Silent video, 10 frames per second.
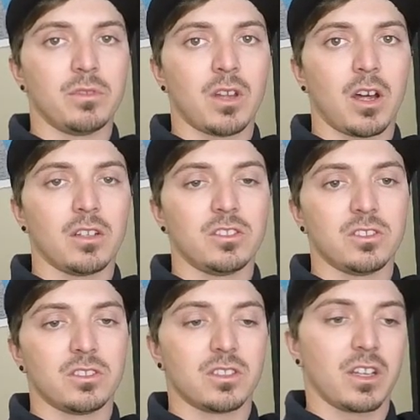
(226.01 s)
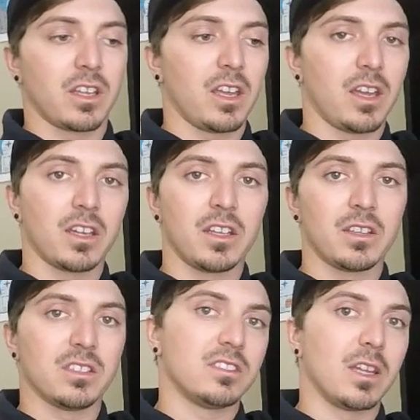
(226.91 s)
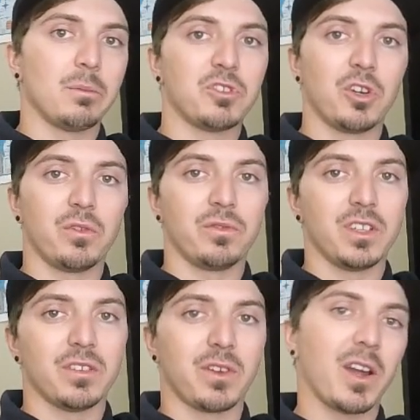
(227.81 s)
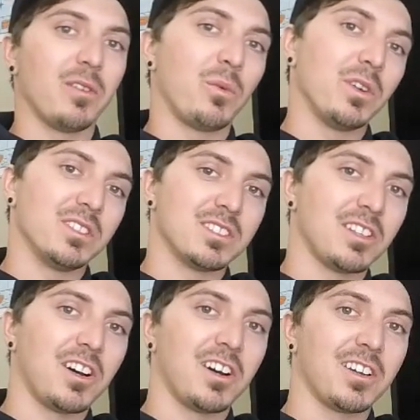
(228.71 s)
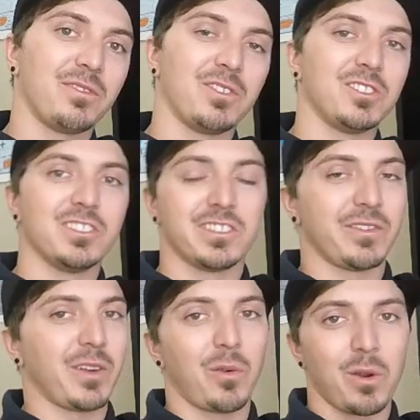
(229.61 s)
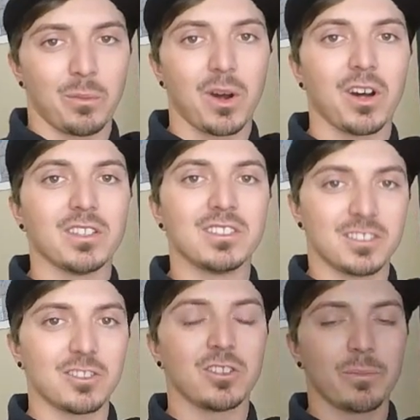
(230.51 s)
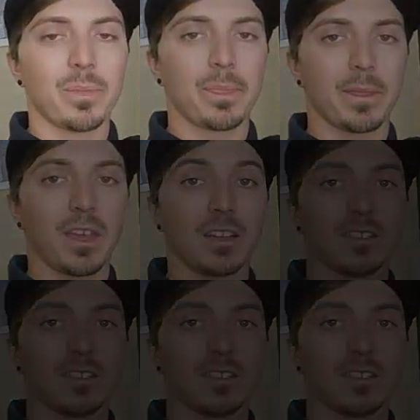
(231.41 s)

Not just like, hey, I can get the same trophy if I win stock versus if I won mod. So yeah.